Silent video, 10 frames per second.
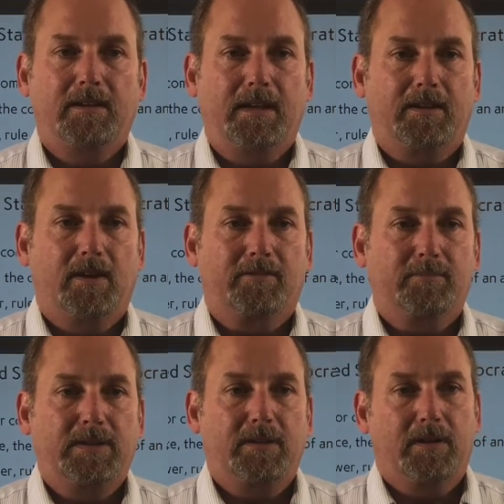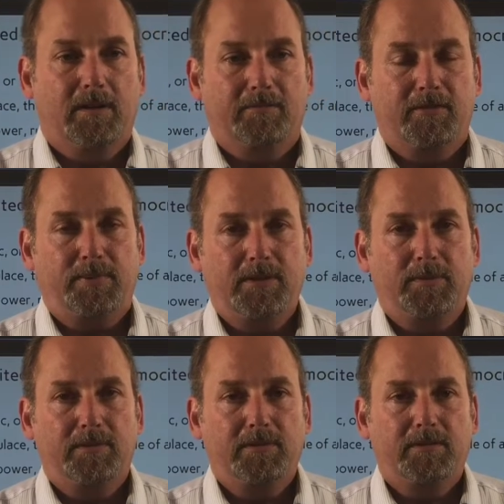a government of the
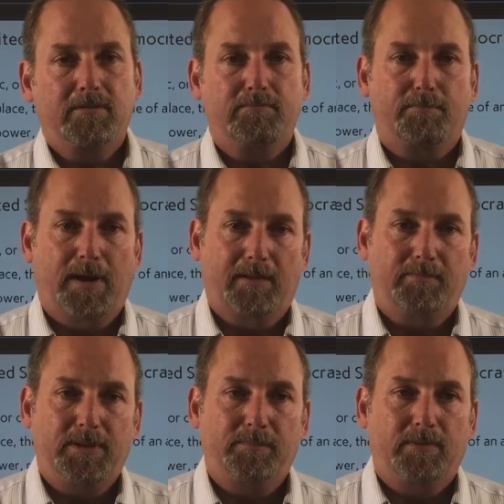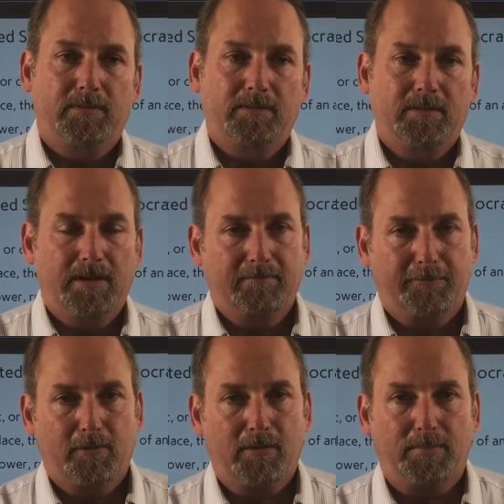people, by the people, and
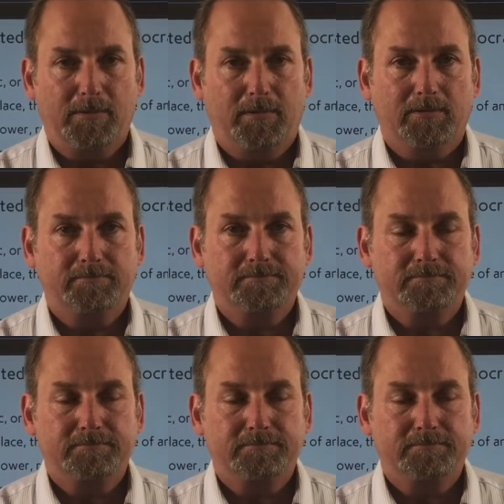for the people.